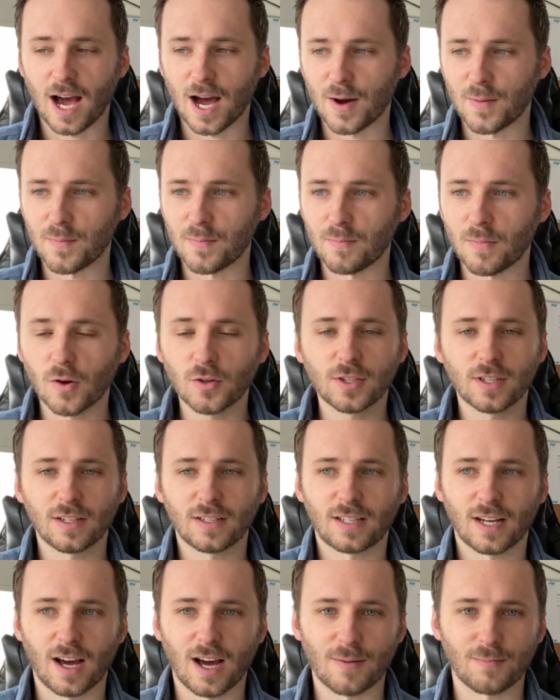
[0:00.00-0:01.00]
Most of the
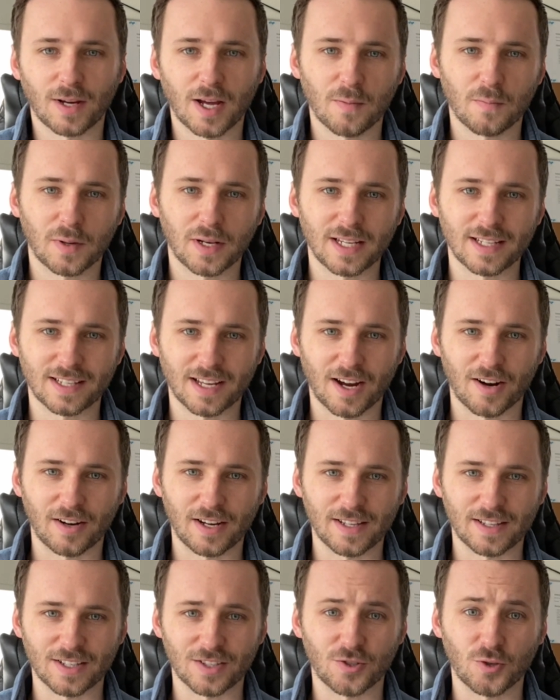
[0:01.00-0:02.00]
time, companies are
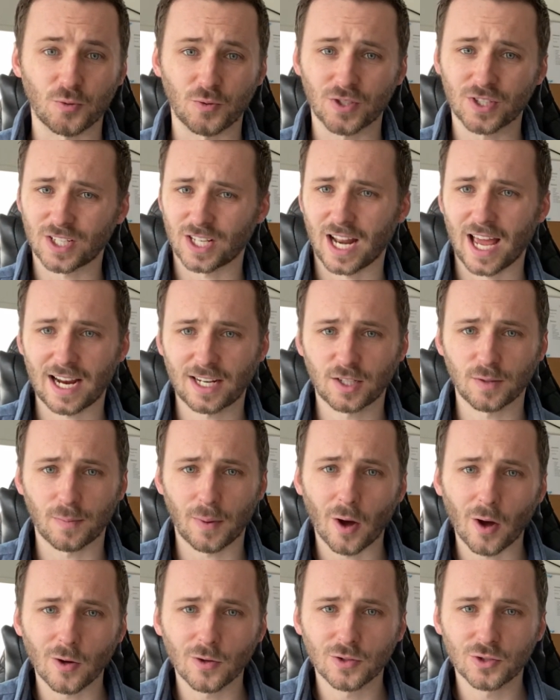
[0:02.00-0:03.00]
either too slack to
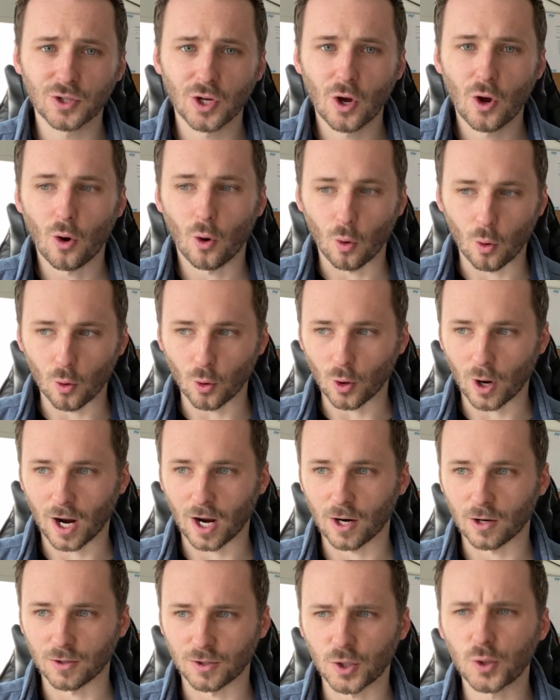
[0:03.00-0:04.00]
post or
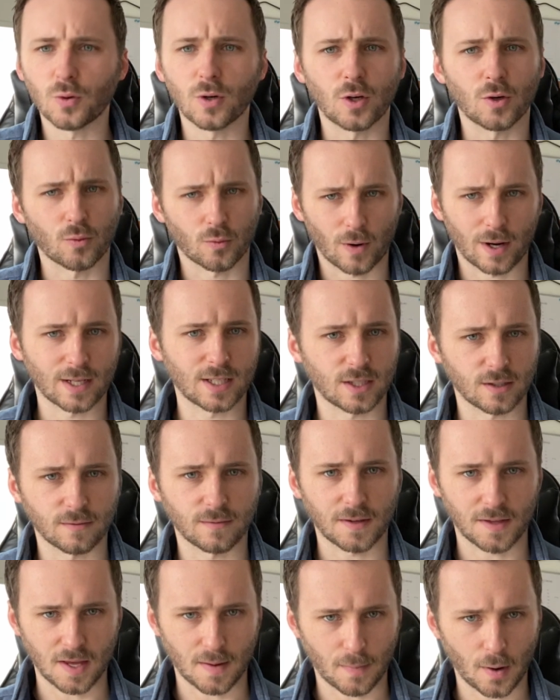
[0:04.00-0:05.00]
are too aggressive
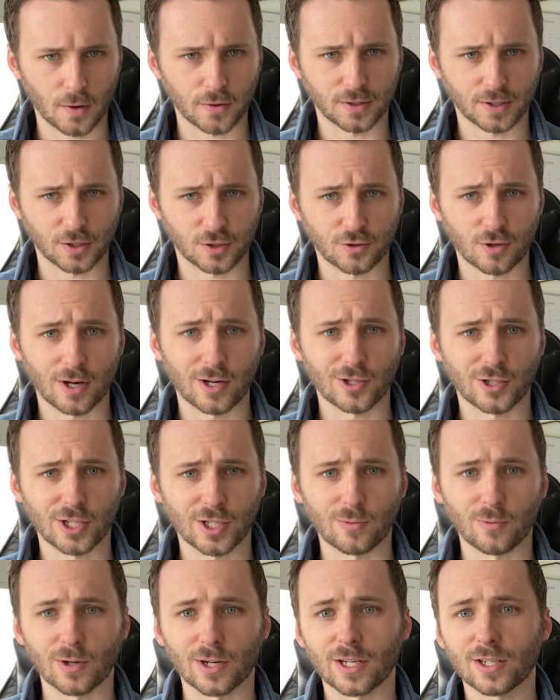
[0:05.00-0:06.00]
in their posting strategy
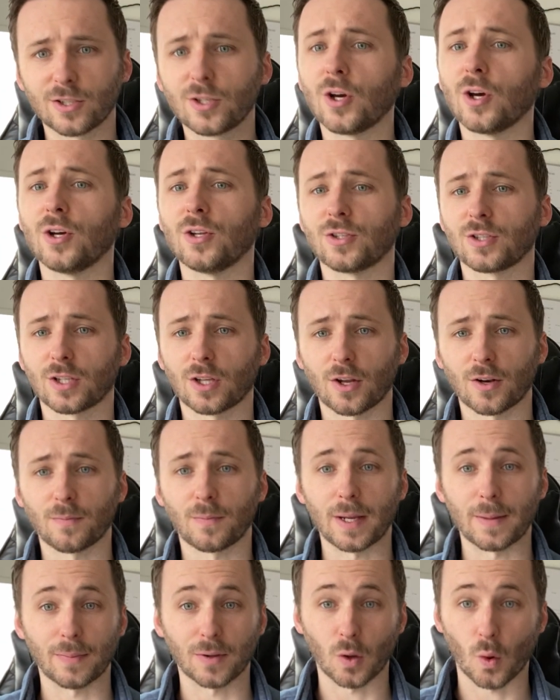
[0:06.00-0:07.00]
where it turns a lot of
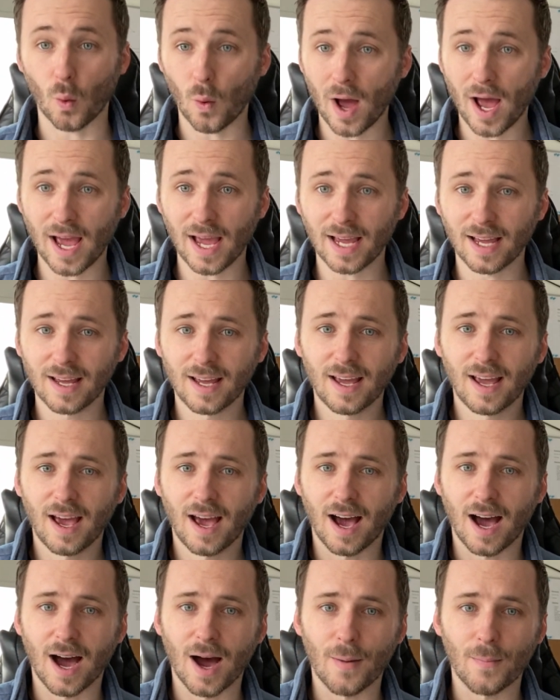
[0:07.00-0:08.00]
people away.
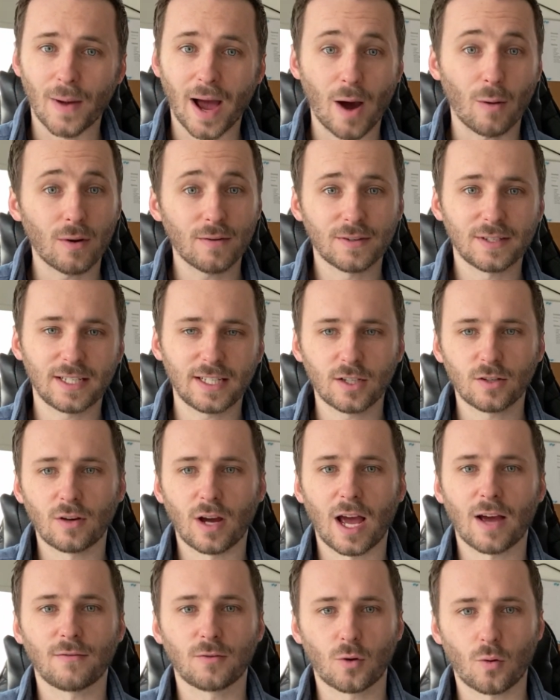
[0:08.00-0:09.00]
However, NIO
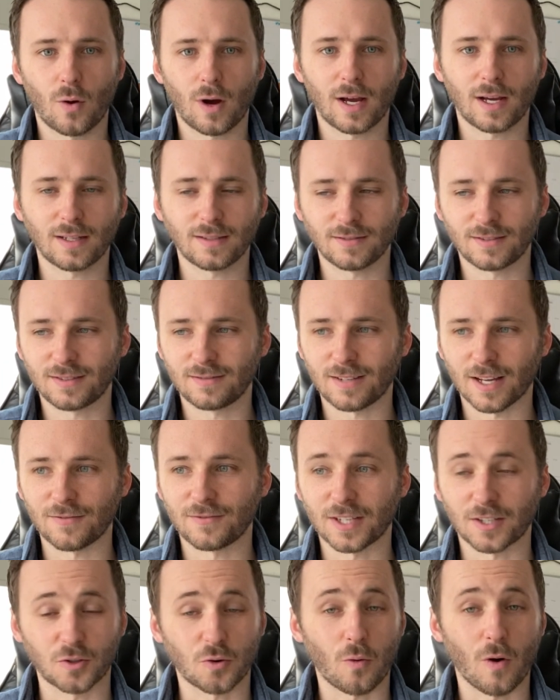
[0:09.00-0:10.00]
have
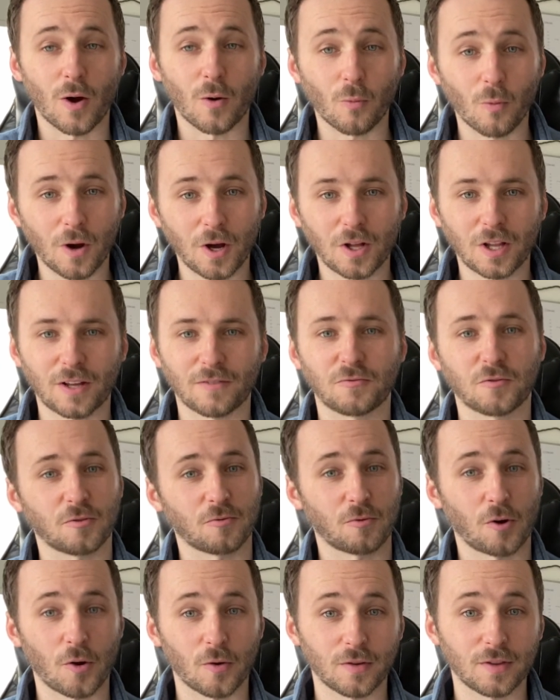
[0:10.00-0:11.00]
done quite well, have
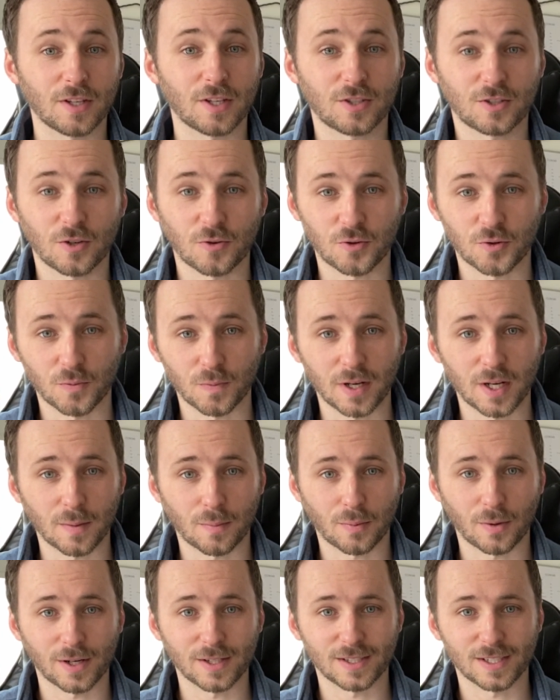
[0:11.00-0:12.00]
grown their social media
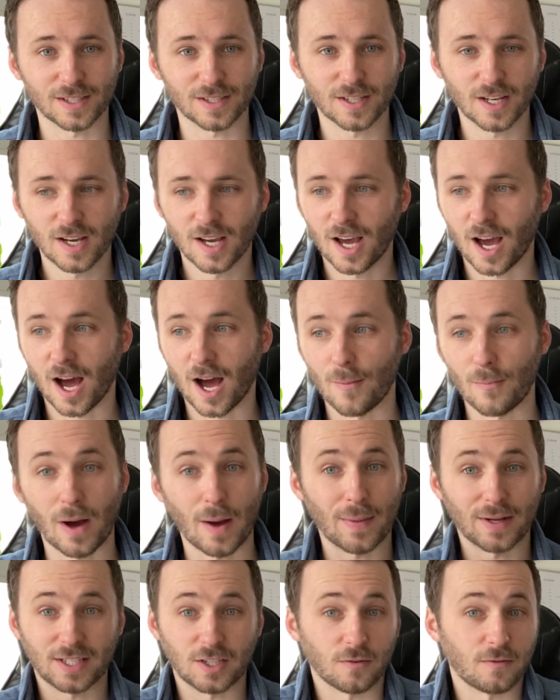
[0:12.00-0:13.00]
presence. I
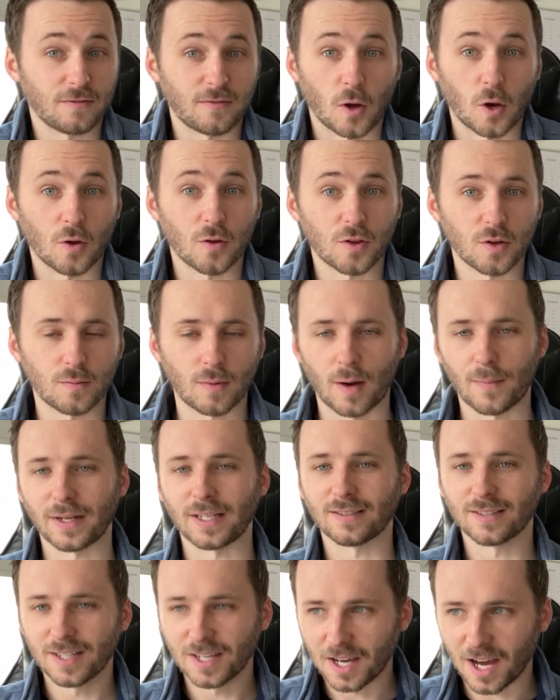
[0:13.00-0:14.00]
myself follow them. I
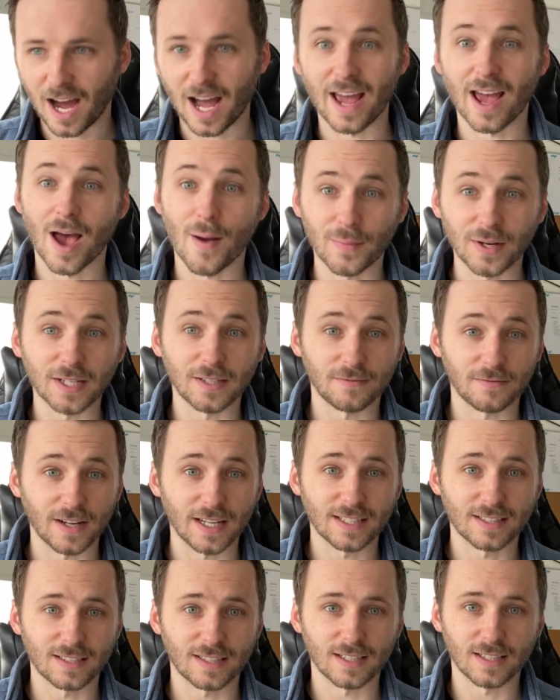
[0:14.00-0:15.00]
mean, I am an
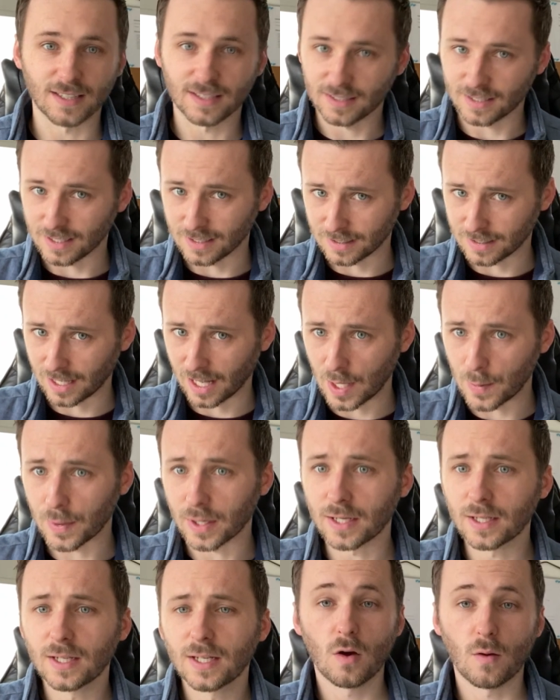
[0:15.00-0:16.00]
investor,
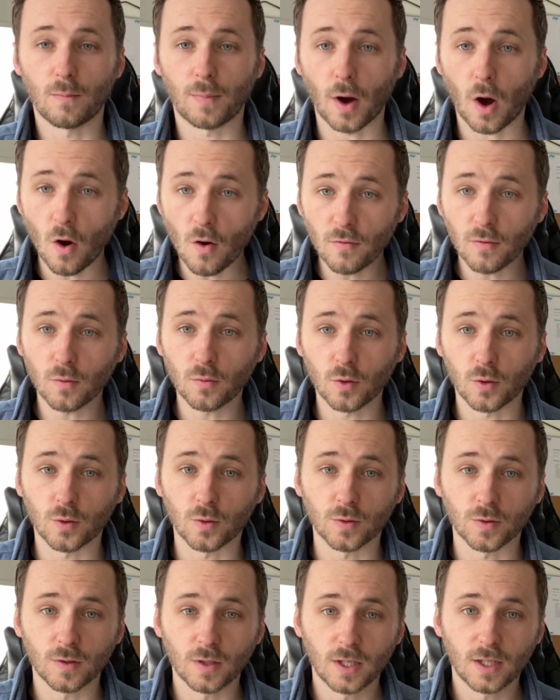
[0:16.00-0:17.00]
disclaimer. But
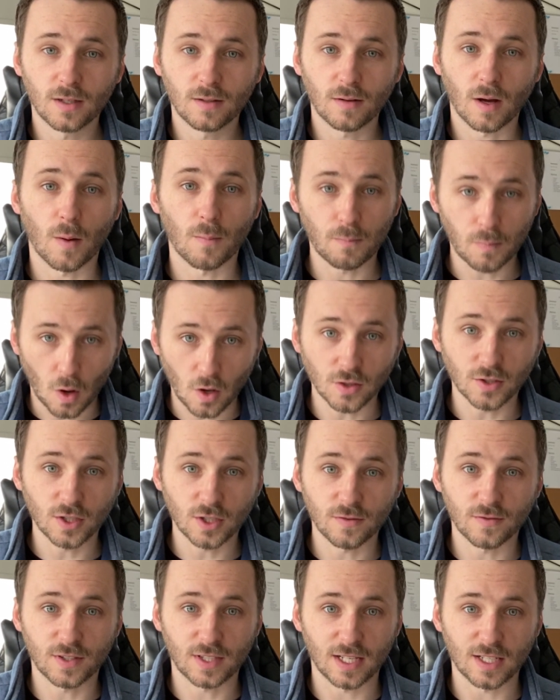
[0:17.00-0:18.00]
overall,
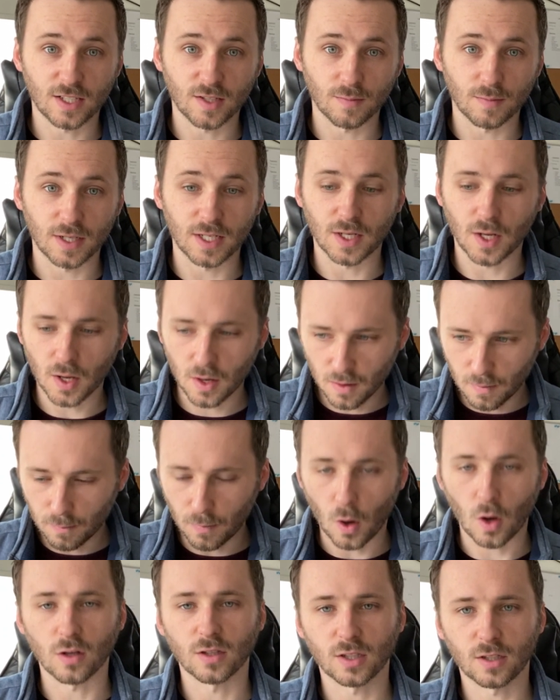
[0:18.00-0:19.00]
positive sentiment,
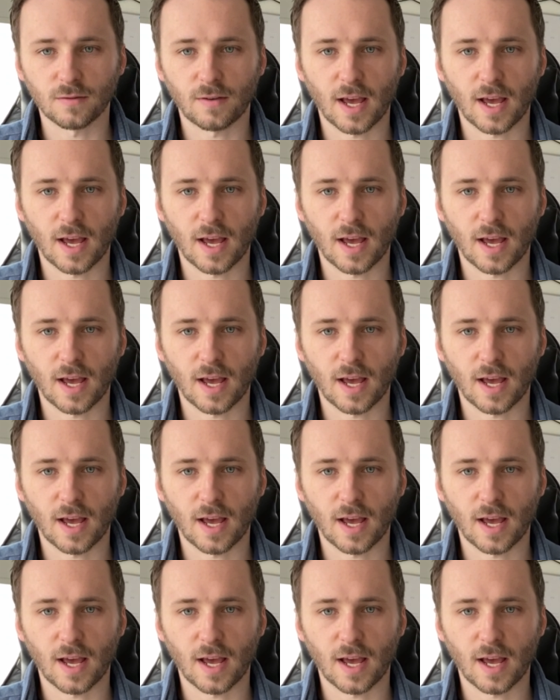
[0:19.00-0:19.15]
positive